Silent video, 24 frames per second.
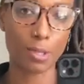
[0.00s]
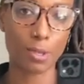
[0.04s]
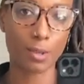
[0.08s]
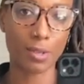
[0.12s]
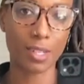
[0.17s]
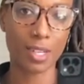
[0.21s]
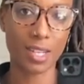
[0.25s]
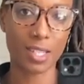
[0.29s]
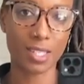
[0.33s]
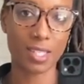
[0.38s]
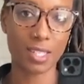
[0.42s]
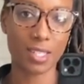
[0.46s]
so
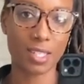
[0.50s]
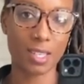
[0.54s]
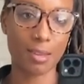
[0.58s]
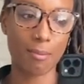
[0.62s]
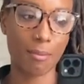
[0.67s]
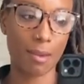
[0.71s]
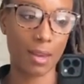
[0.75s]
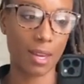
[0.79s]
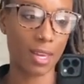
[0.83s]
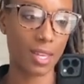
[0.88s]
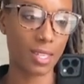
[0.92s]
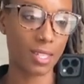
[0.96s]
it doesn't
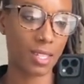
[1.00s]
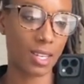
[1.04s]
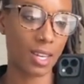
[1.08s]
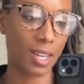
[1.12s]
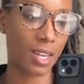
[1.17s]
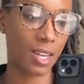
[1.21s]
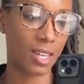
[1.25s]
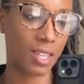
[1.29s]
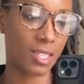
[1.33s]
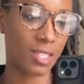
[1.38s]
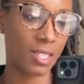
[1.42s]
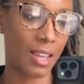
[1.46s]
seem like it's
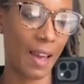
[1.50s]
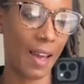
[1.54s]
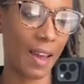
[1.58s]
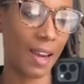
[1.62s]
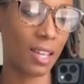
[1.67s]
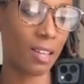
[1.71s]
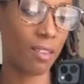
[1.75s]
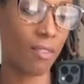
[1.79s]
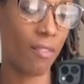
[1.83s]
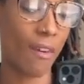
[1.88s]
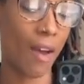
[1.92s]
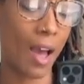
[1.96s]
getting
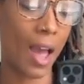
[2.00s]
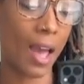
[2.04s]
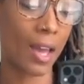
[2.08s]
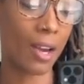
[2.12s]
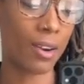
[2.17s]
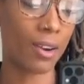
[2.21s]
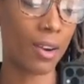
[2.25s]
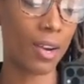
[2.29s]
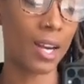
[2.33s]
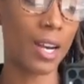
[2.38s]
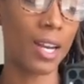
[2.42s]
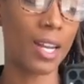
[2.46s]

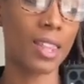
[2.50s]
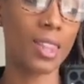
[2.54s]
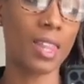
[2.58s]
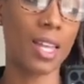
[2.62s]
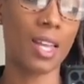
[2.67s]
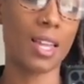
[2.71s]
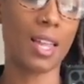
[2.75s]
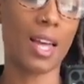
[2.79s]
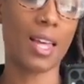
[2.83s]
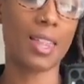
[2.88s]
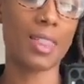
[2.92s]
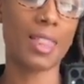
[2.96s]
satisfied or
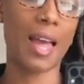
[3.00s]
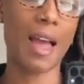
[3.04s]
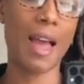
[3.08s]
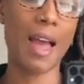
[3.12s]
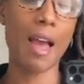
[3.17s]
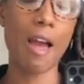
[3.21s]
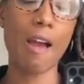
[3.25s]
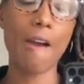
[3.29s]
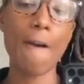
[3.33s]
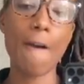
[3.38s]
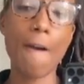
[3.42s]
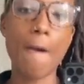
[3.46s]
anything like
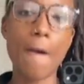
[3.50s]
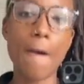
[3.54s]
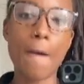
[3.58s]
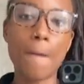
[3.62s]
that.